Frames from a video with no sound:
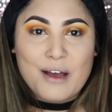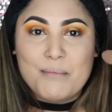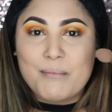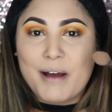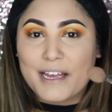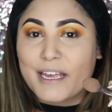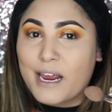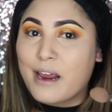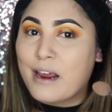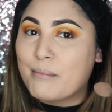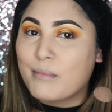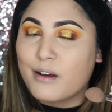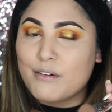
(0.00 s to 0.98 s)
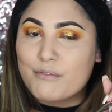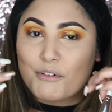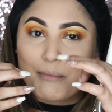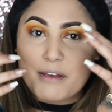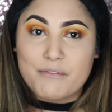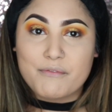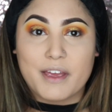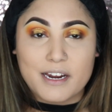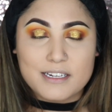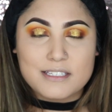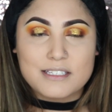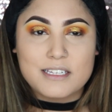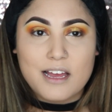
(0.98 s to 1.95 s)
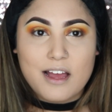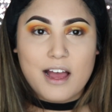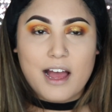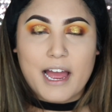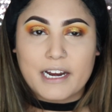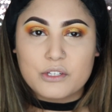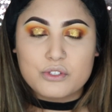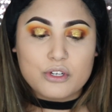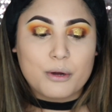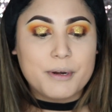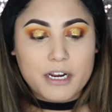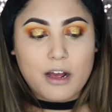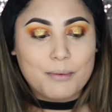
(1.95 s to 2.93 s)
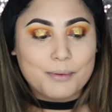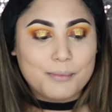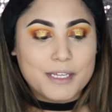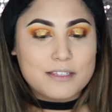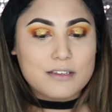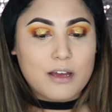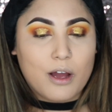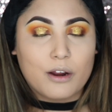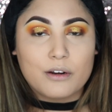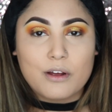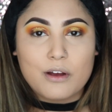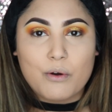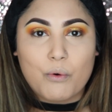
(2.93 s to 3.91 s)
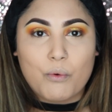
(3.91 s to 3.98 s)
my game for my face. I get so many compliments on